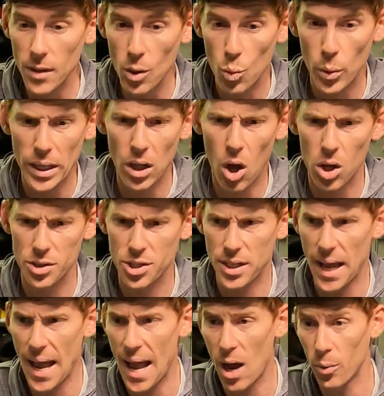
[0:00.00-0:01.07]
We launched
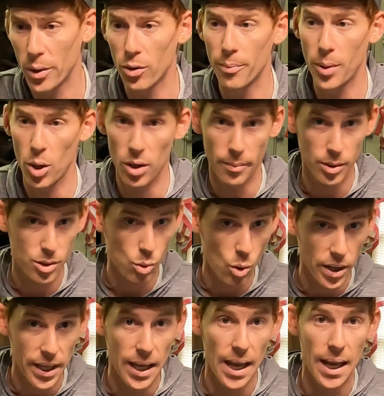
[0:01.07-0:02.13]
out, we were boat number
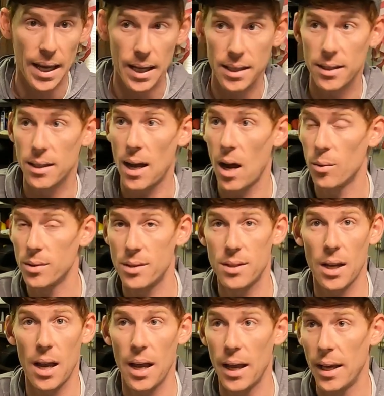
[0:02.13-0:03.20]
28. I would
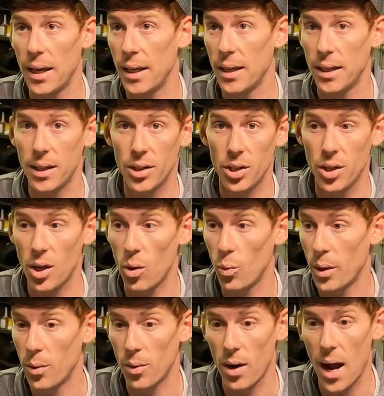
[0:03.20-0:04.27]
say, you know,
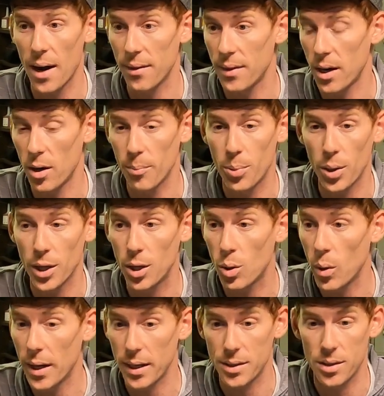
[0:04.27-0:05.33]
we were out of there pretty
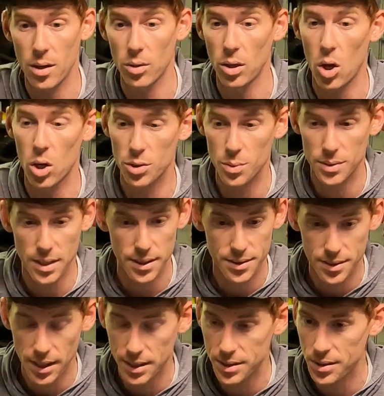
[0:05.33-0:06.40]
quick. So launch was at
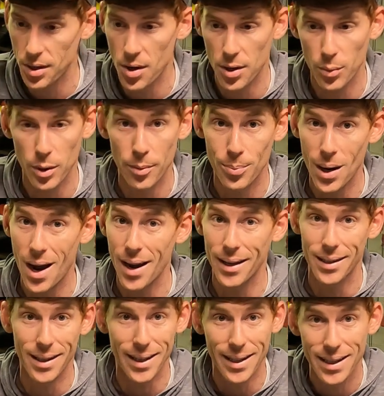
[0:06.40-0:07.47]
6:30. We were
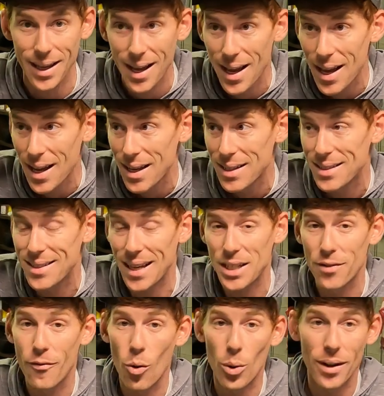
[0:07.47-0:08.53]
probably like
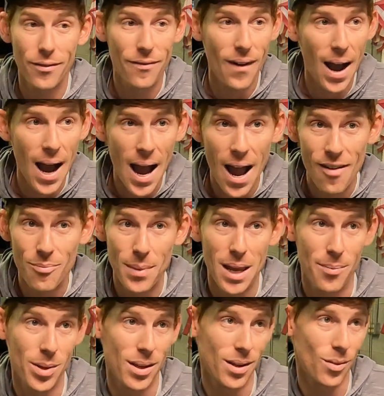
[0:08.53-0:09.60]
6:45,
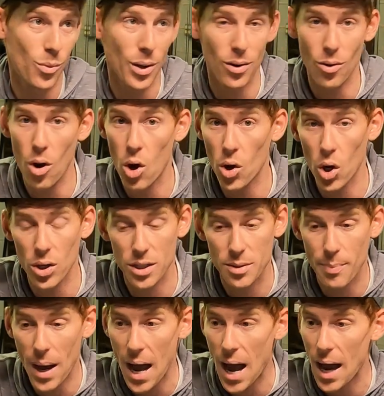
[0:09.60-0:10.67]
maybe we were on our
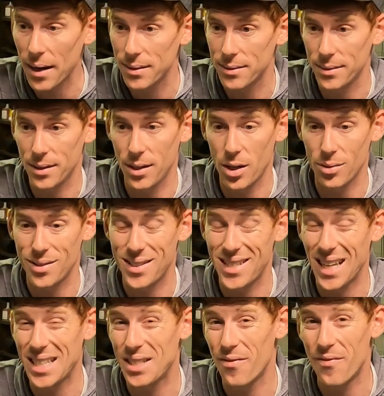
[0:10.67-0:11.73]
spot, you know,
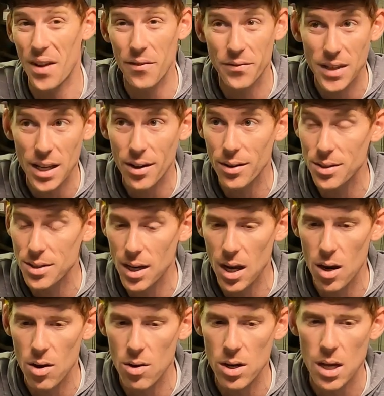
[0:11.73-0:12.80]
6:50 or
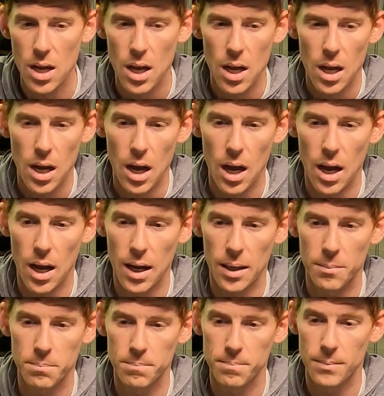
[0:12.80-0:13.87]
so.
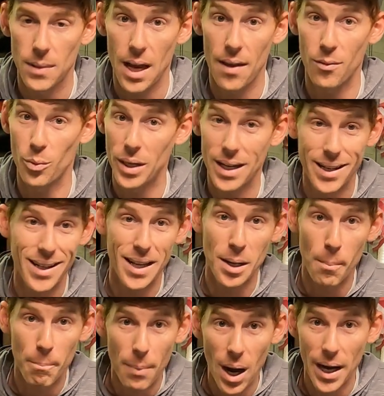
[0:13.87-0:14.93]
And we didn't get
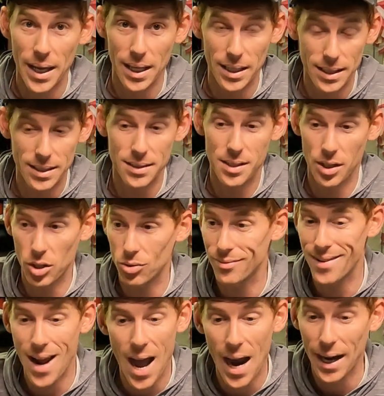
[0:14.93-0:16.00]
a bite until
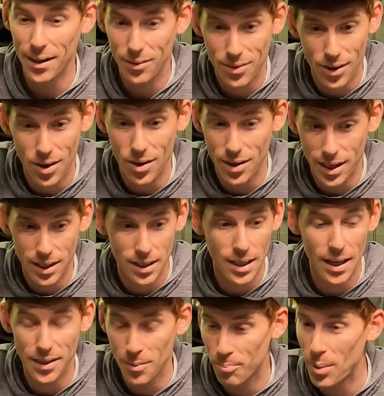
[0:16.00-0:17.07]
9:30.
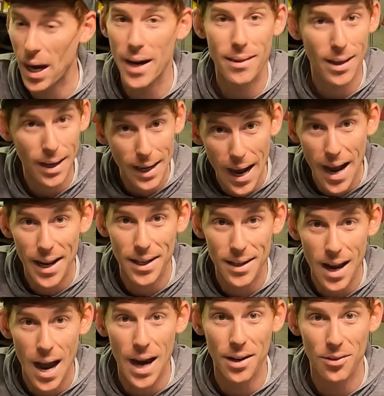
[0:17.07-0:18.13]
And the bite that I got at
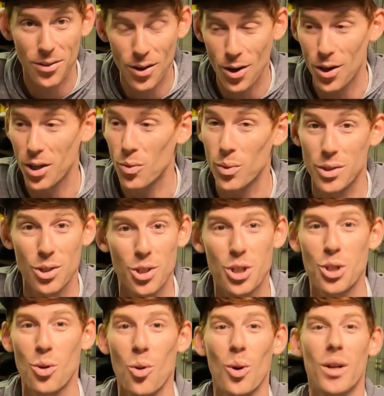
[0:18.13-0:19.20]
9:30 was a
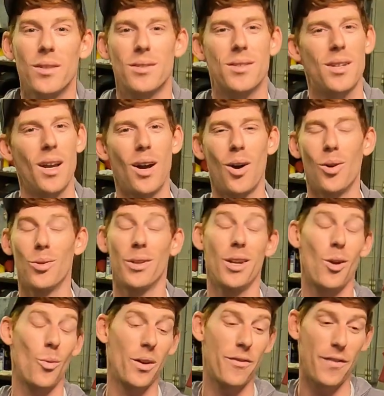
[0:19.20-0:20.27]
short. So, you
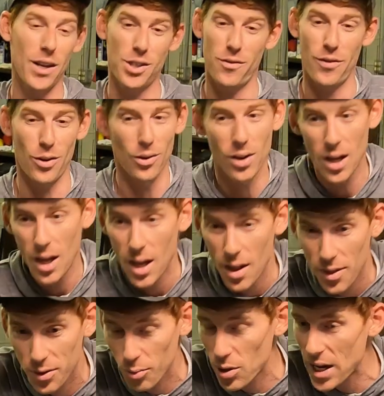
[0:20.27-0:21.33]
know, we fished for
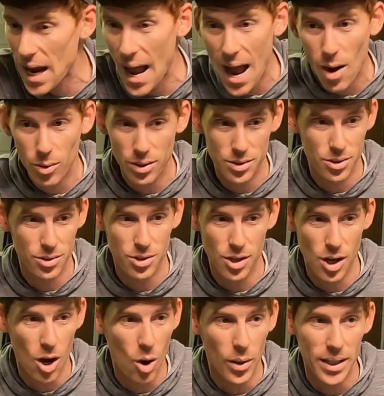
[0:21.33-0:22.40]
3 hours or
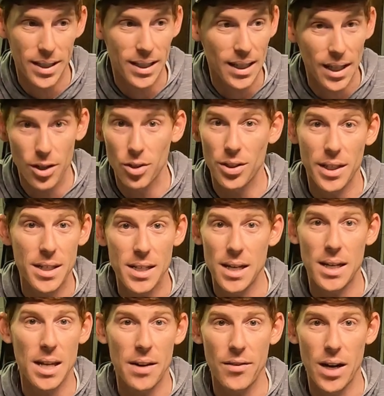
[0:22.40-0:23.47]
so and literally
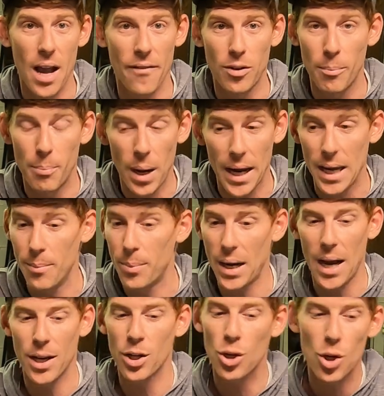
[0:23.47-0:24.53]
didn't even have a bite. But
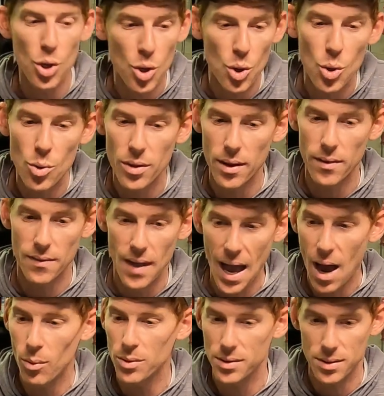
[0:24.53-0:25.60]
I knew that
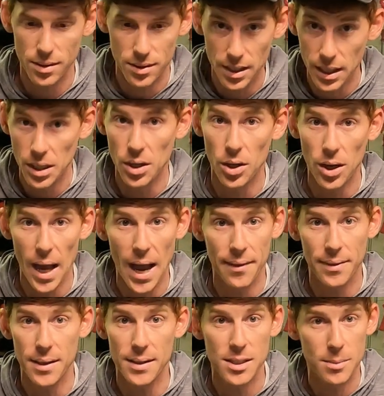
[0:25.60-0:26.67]
that was the deal
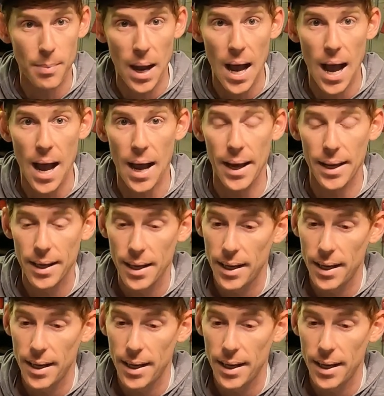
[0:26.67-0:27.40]
at this spot.